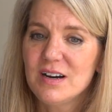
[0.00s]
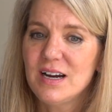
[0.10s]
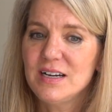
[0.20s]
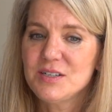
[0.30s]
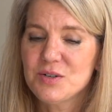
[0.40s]

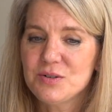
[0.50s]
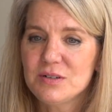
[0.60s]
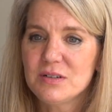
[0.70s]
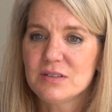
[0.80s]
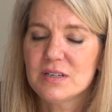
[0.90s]
I
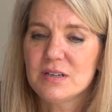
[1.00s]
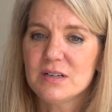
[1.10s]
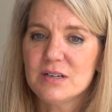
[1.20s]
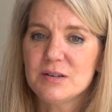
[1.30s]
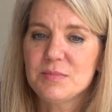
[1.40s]
told
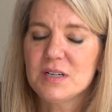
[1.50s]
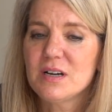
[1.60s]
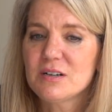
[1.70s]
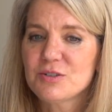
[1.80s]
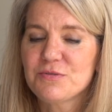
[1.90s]
a
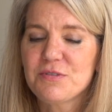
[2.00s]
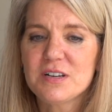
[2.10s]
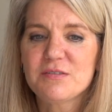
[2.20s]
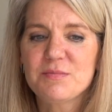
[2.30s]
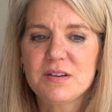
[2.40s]
doctor
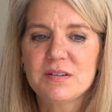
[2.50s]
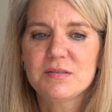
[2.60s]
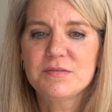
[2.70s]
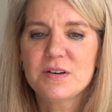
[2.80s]
friend of my